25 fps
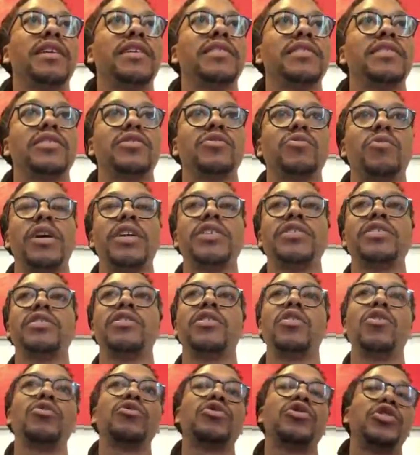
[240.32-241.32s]
in that situation.
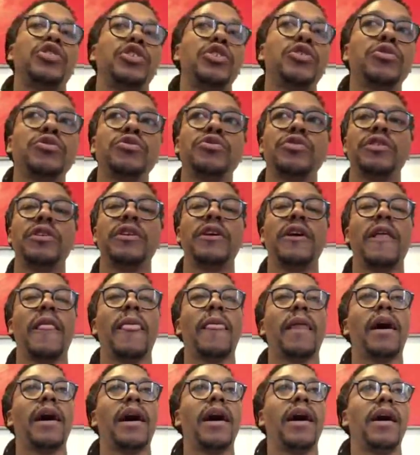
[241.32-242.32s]
And those children
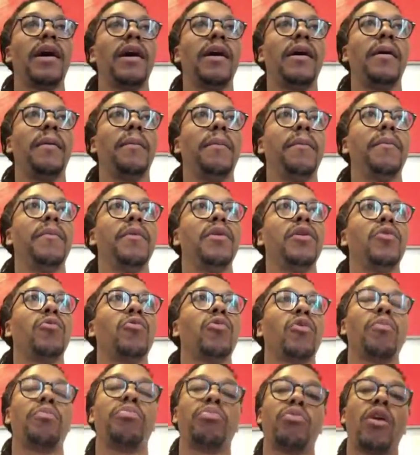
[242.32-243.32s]

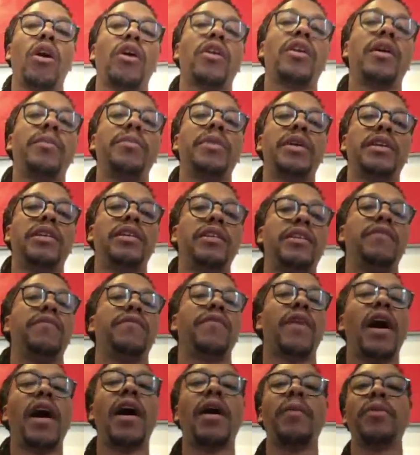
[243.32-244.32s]
were brought up in an
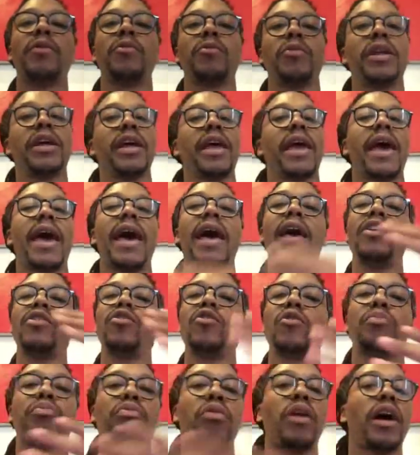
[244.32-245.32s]
environment where they had
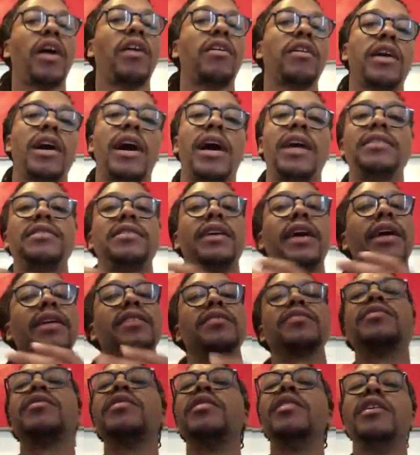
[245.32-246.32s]
no prior
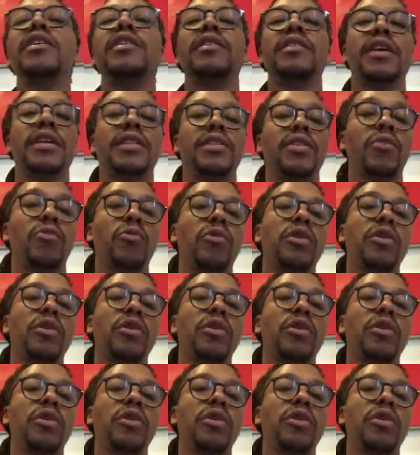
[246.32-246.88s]
context, that there